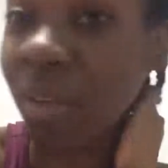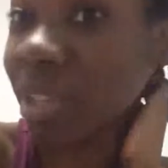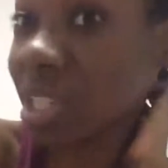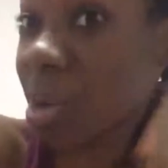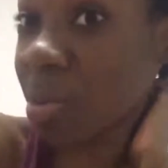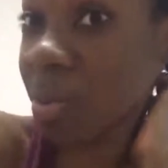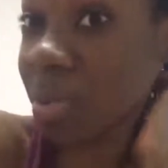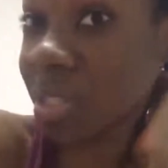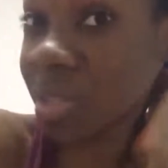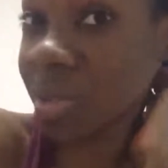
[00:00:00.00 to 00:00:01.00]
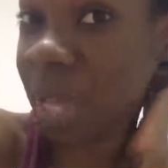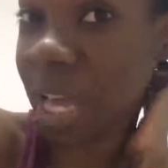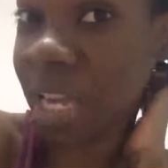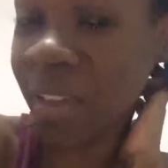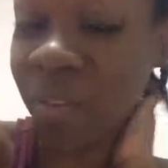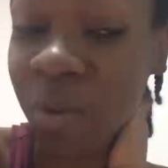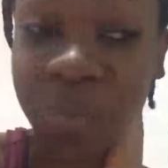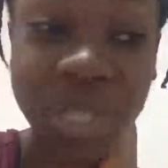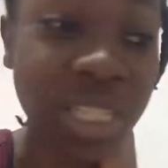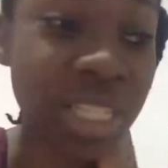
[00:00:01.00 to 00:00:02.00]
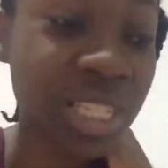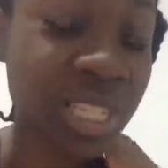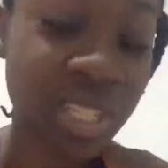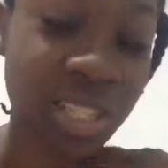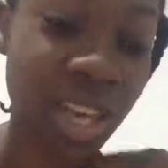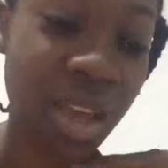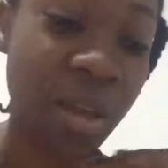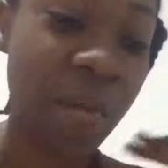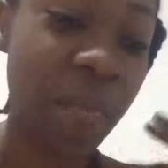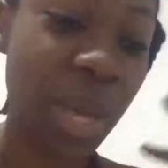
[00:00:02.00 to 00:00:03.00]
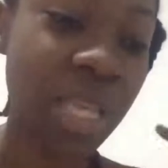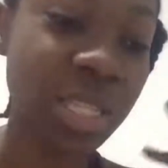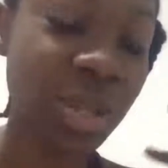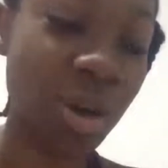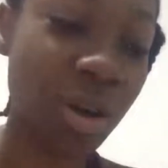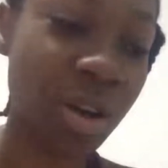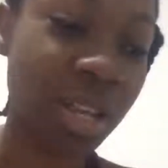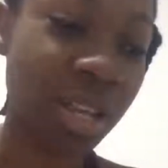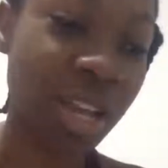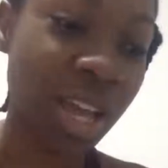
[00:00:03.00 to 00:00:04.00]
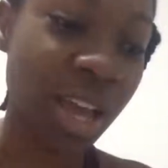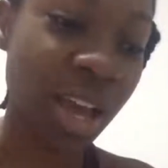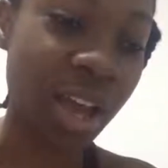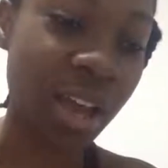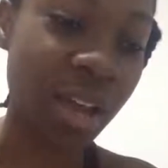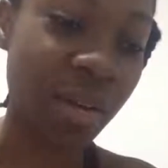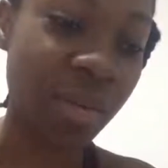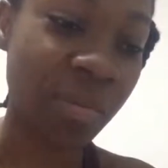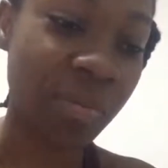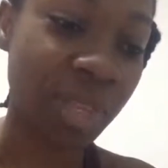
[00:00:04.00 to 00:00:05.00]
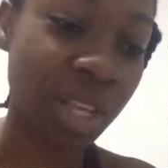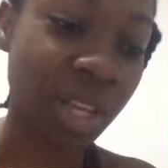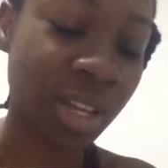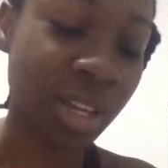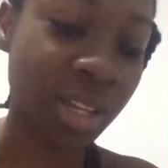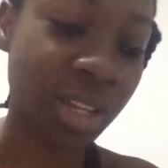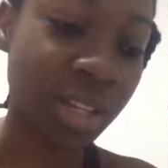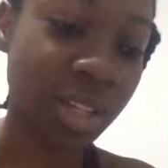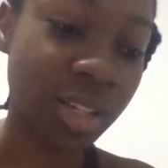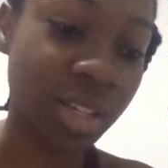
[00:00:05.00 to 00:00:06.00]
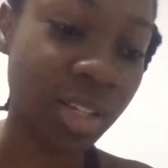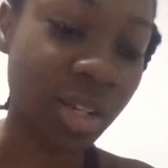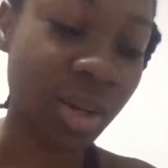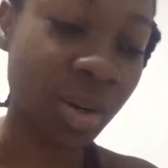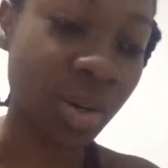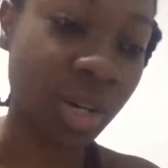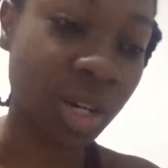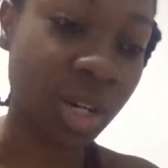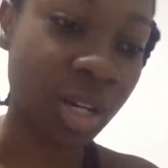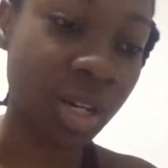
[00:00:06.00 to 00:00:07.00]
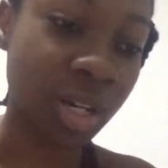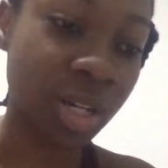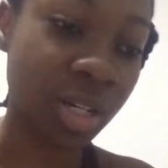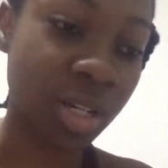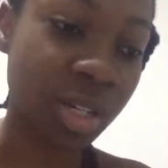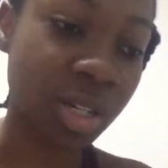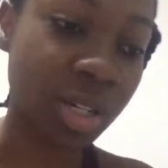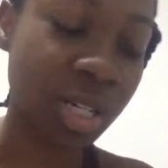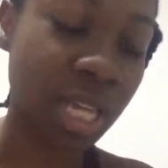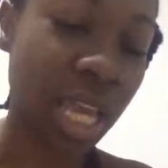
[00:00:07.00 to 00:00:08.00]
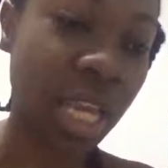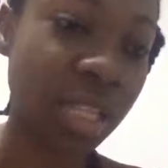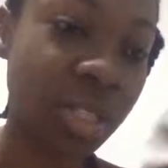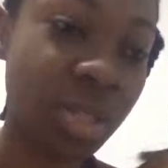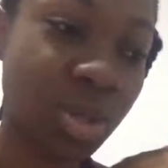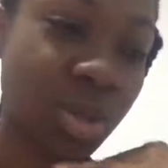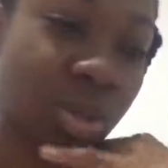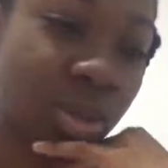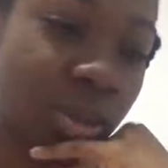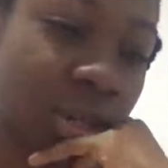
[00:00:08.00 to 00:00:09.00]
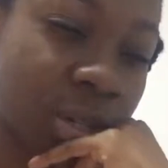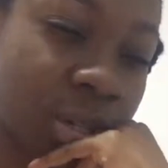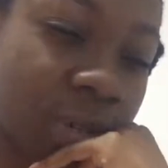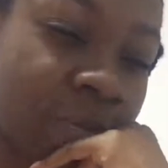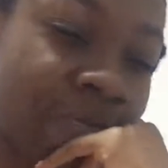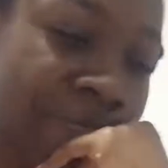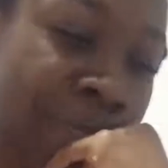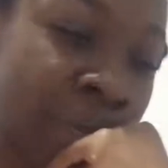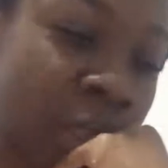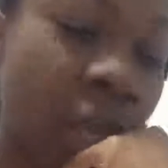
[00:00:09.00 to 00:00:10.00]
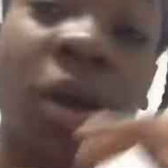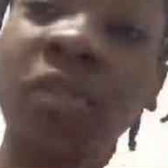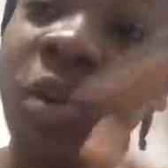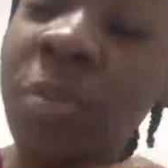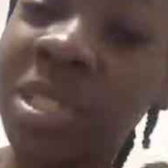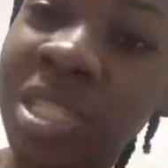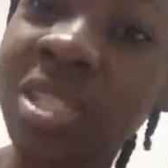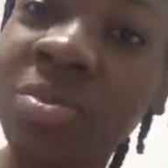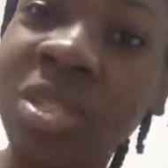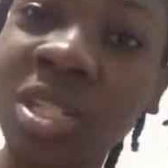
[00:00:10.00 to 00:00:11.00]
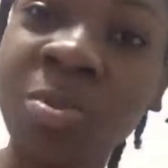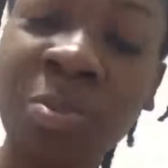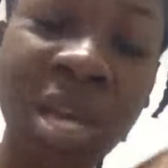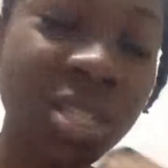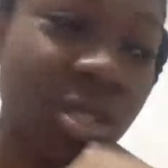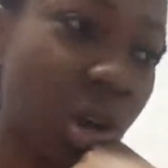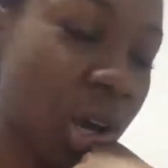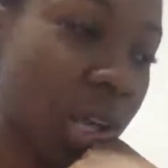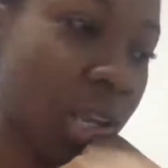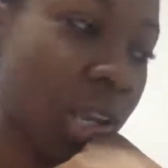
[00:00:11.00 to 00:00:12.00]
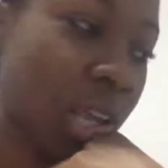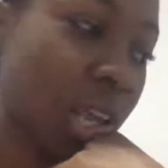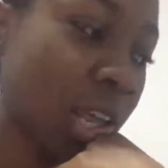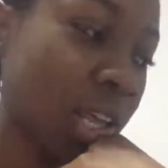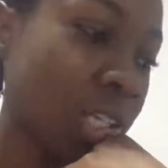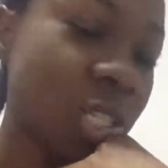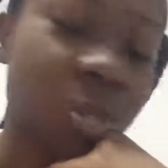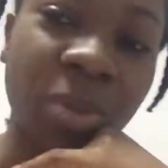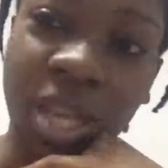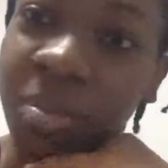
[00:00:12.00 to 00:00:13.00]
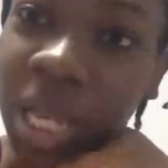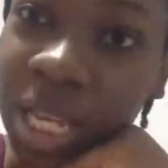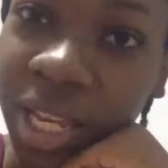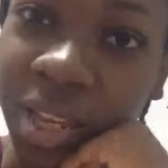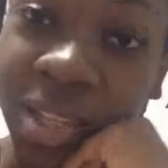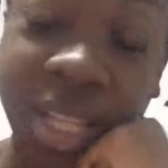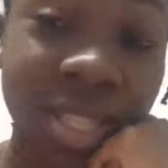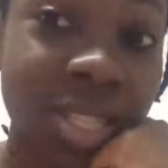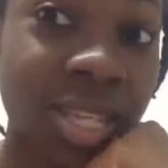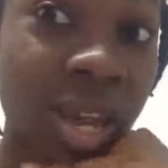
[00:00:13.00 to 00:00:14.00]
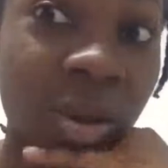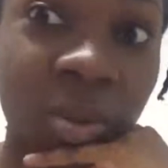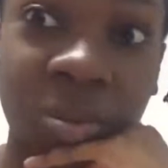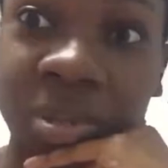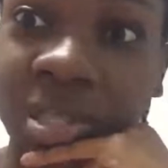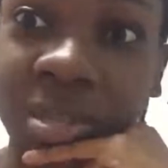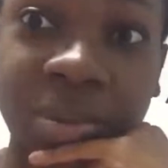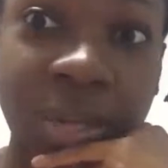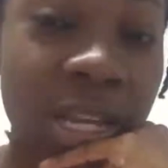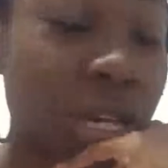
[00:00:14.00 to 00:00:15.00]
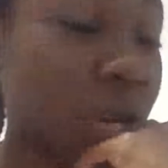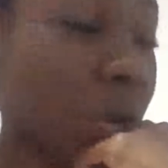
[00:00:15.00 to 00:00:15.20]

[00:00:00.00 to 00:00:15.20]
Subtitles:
You have a terrible business plan. If your business is just based on, you know, getting to, oh, if your business is just based on just making money, that's a terrible business plan.